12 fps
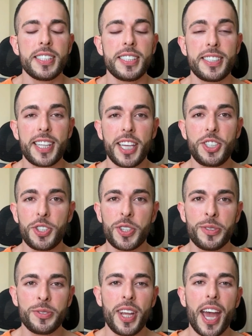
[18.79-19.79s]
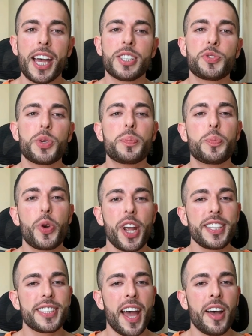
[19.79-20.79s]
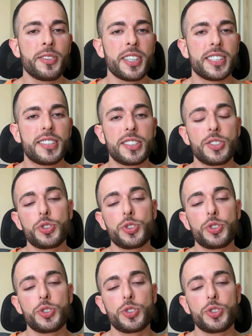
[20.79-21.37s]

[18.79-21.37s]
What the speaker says: stay tuned as we break down its